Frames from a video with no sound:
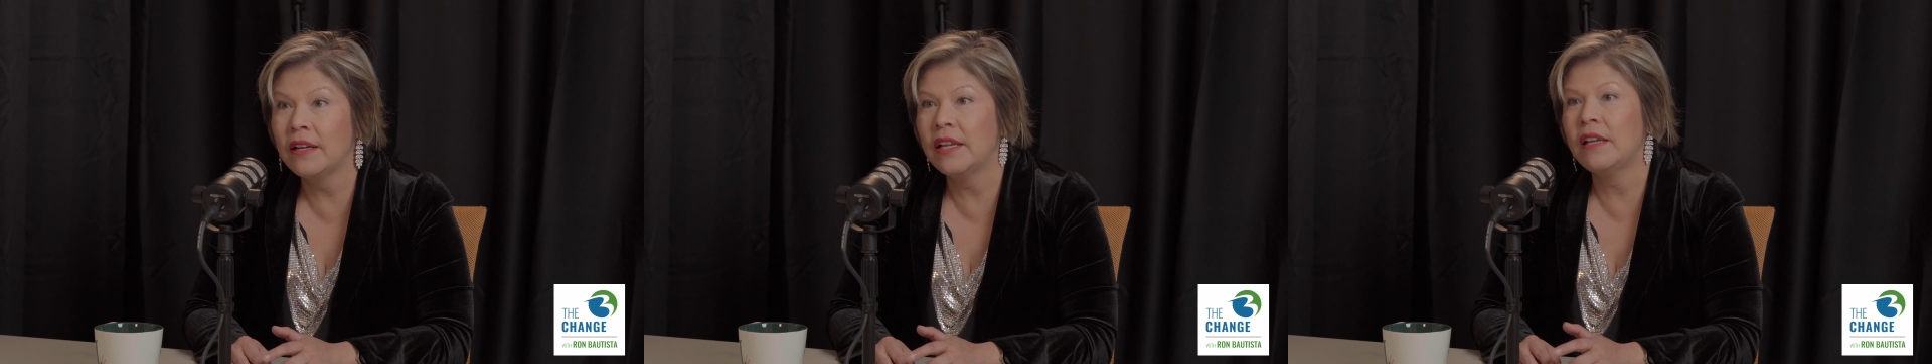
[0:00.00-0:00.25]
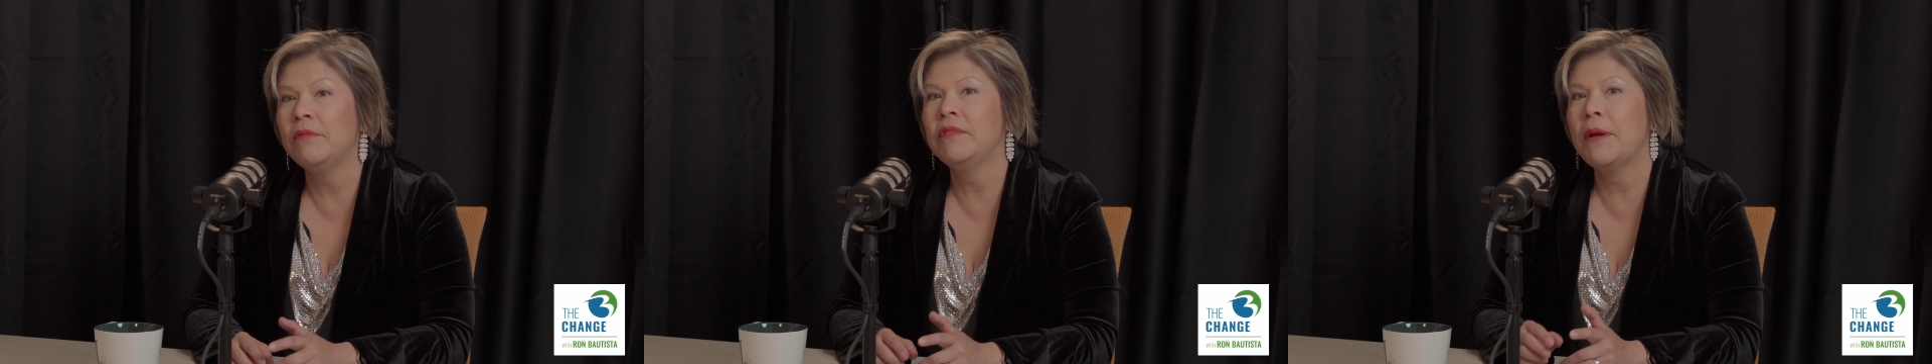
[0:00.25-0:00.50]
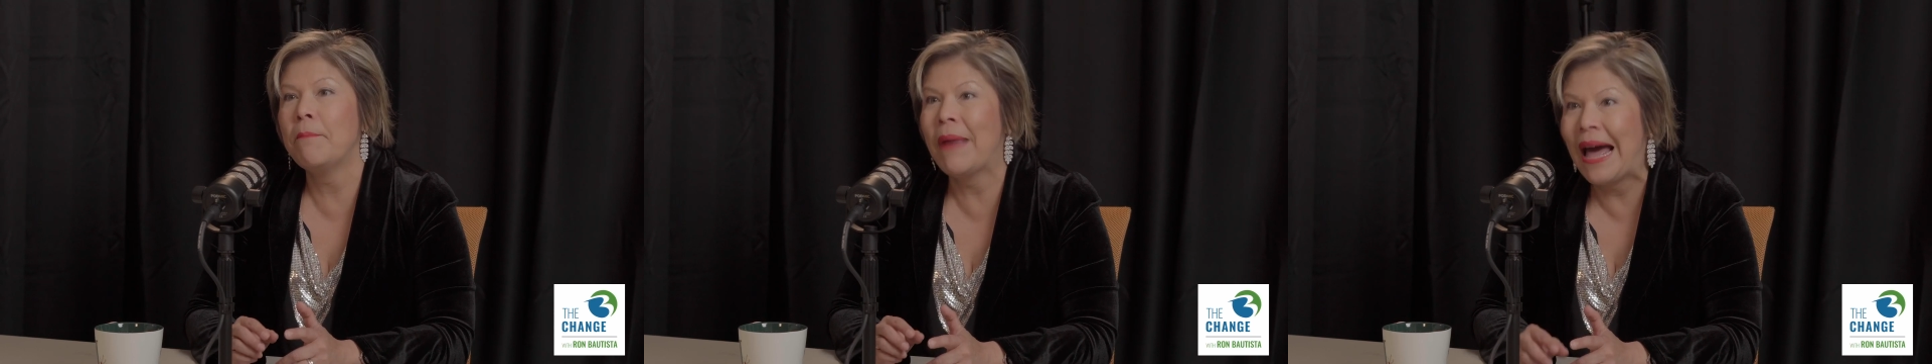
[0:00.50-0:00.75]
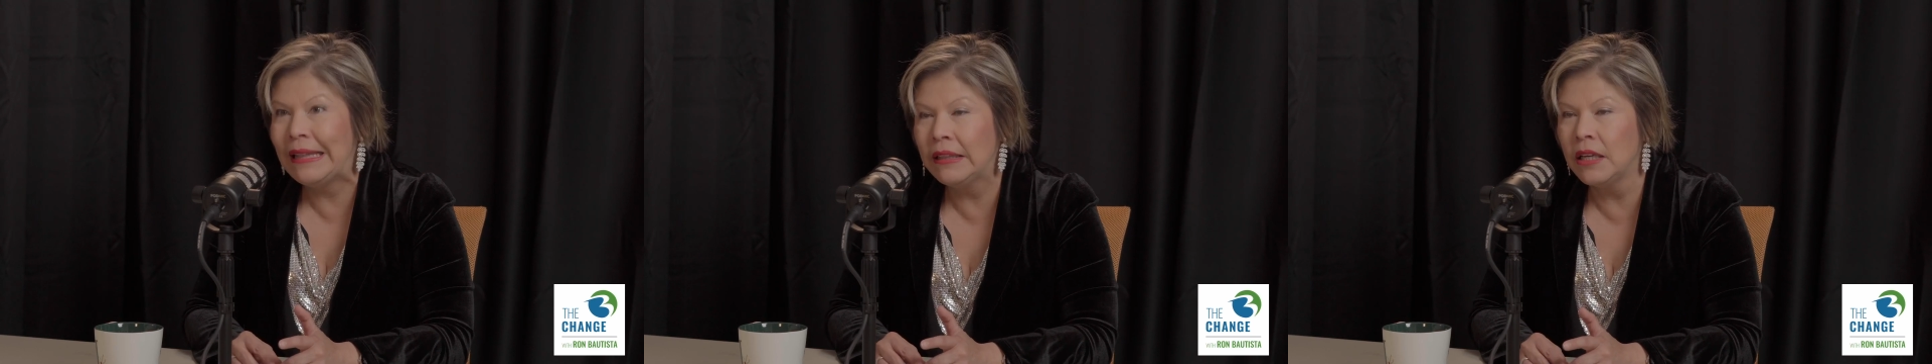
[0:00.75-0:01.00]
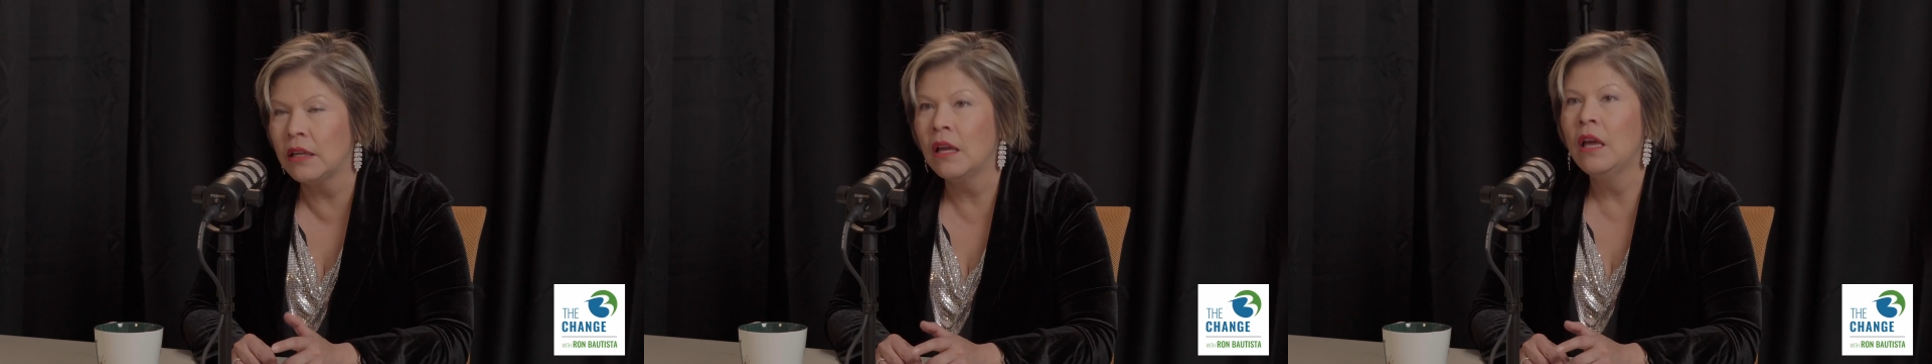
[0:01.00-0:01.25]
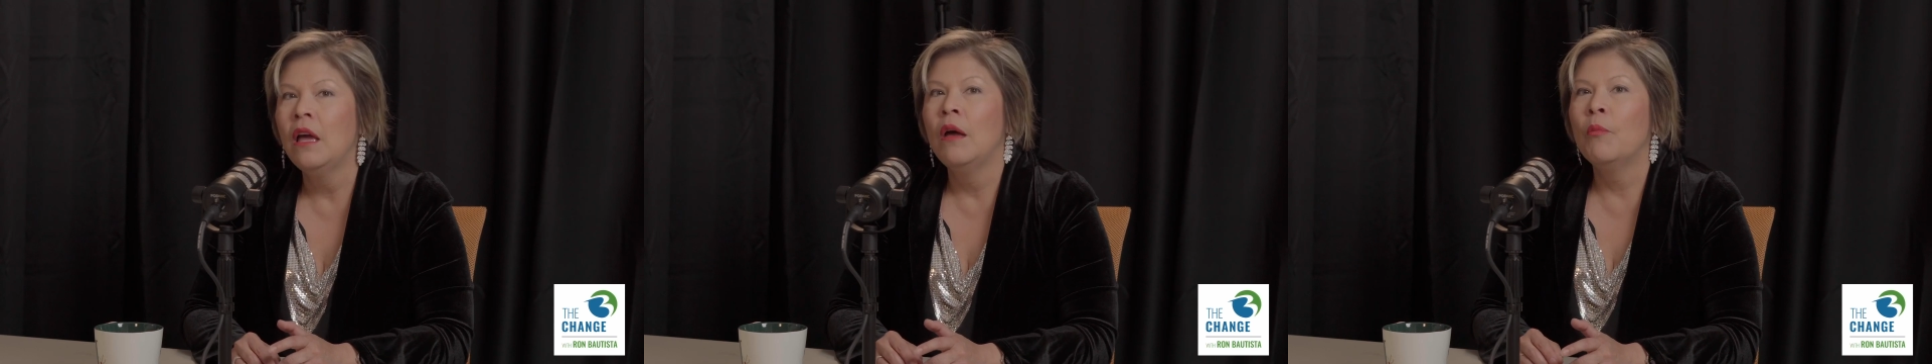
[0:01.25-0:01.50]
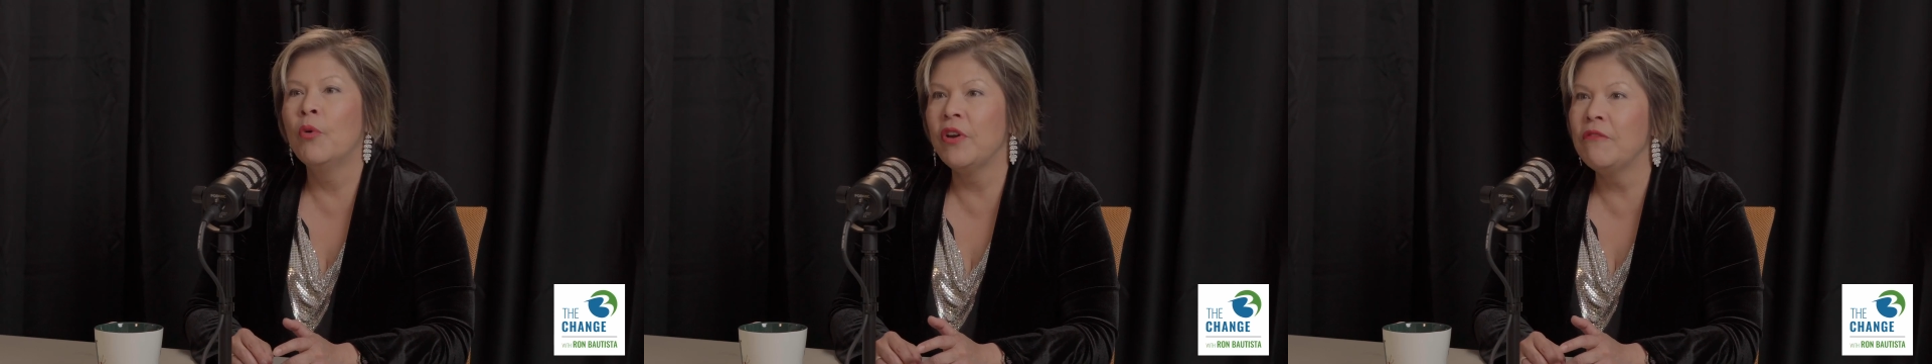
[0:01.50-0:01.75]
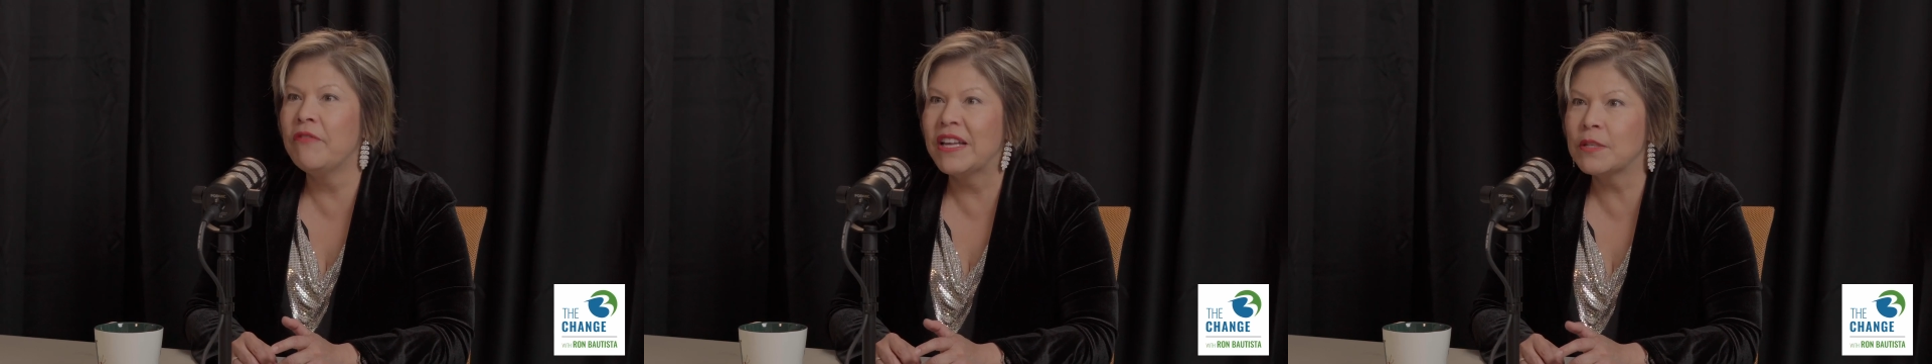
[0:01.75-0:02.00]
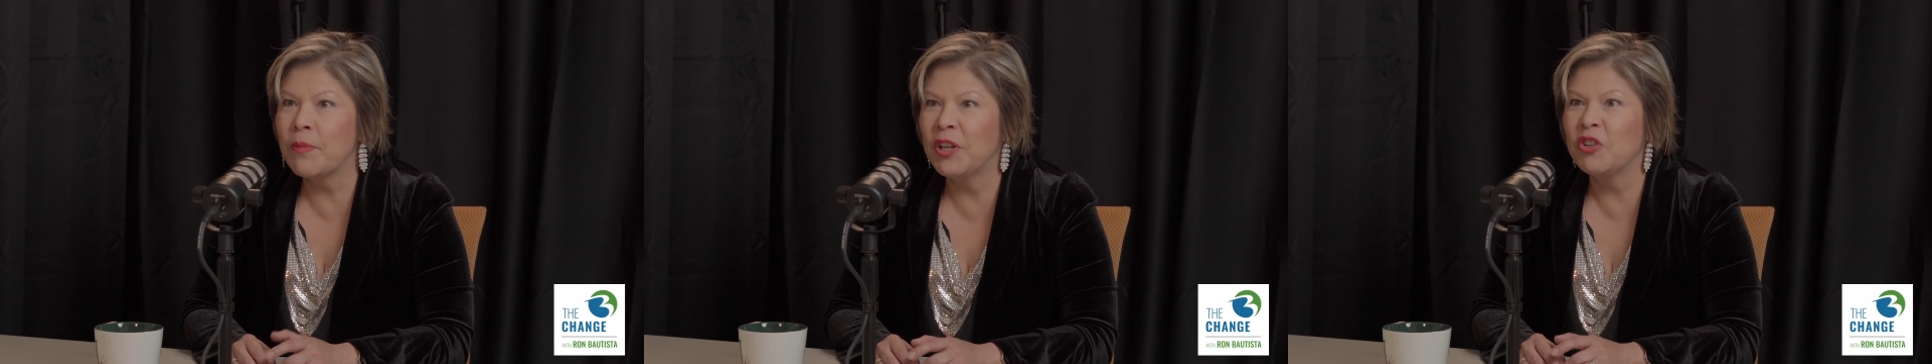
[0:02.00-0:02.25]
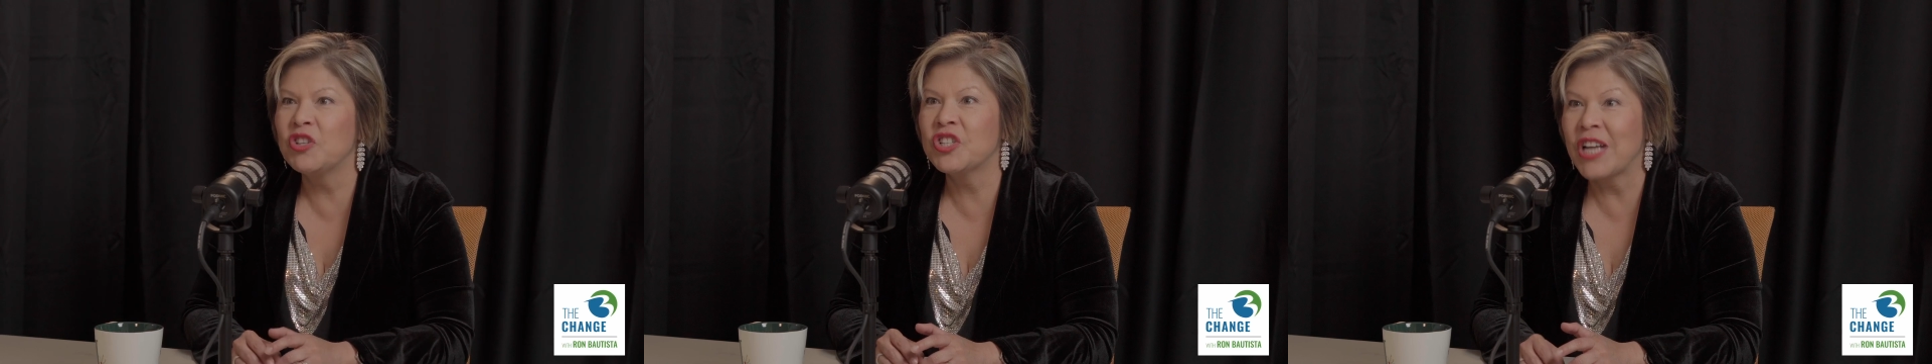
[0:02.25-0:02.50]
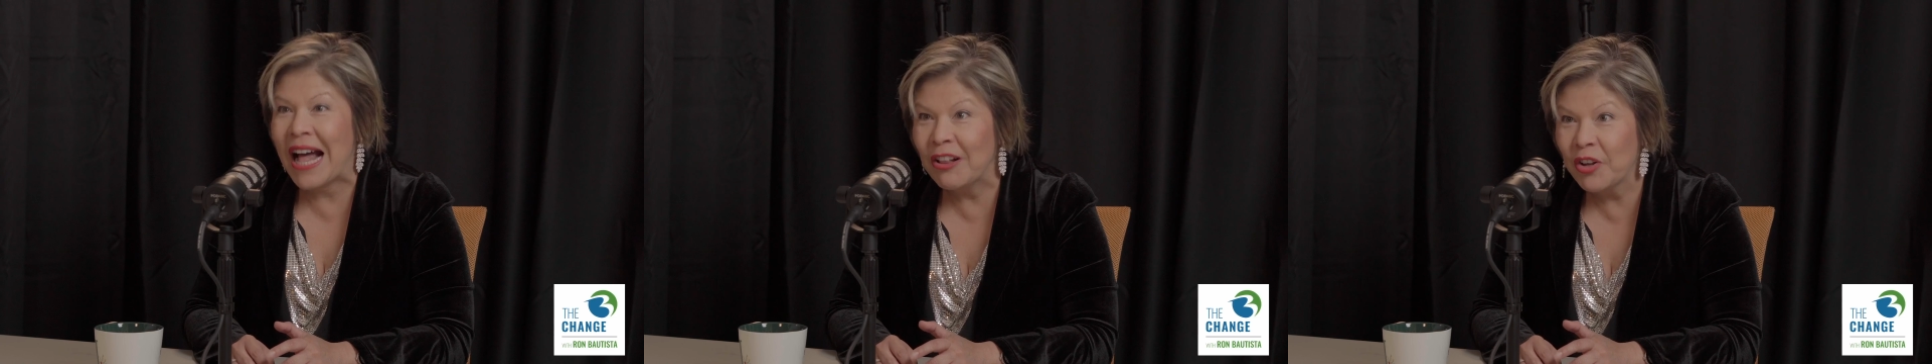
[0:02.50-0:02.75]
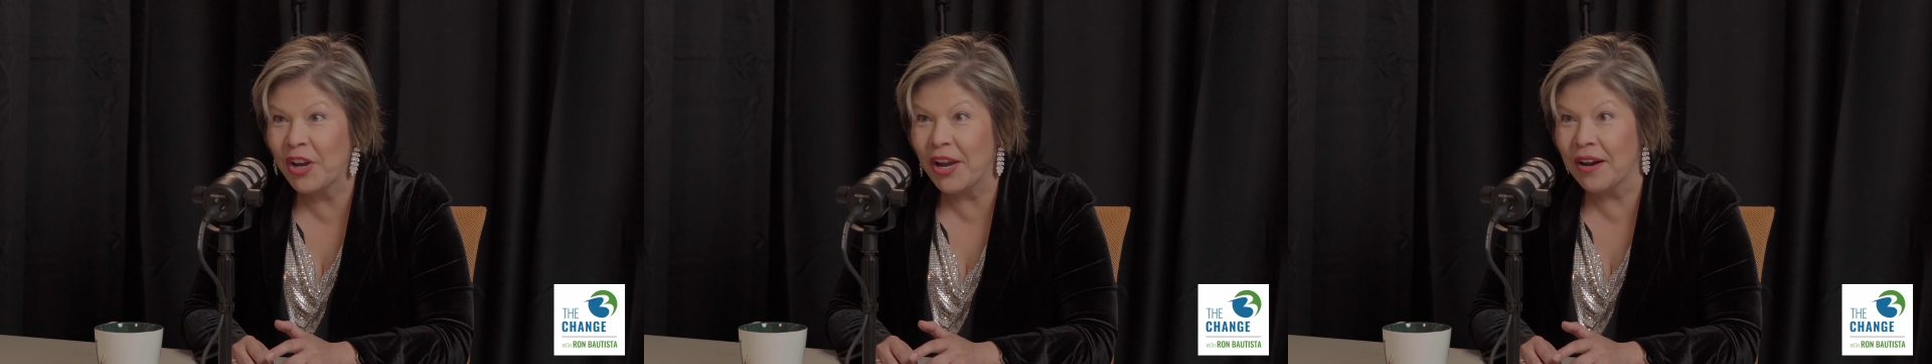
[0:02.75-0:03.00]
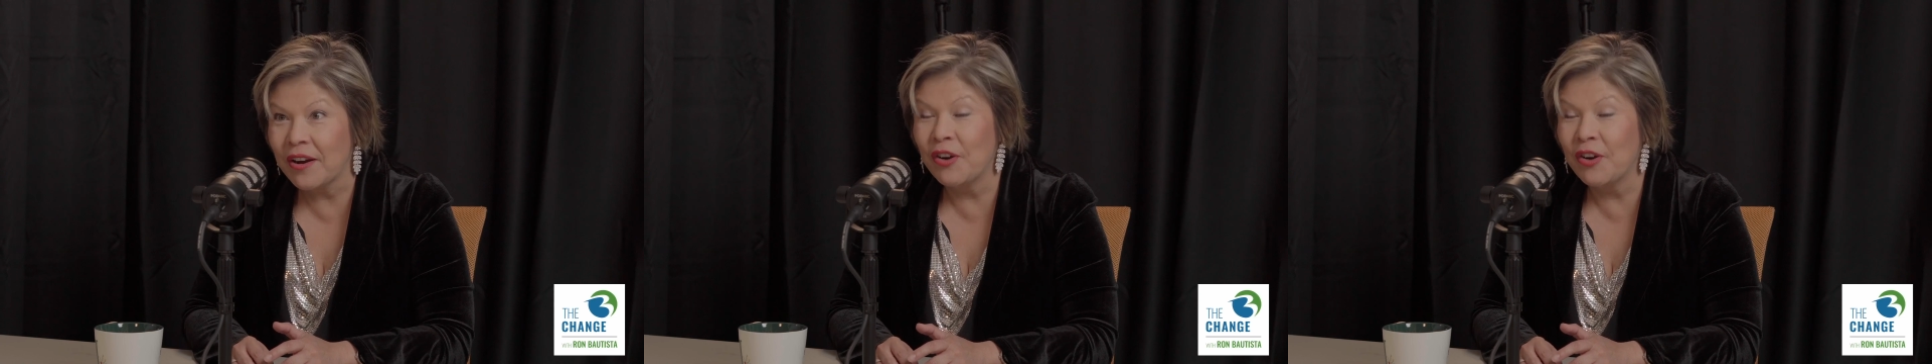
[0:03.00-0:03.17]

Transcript: They're demanding more investment in child care,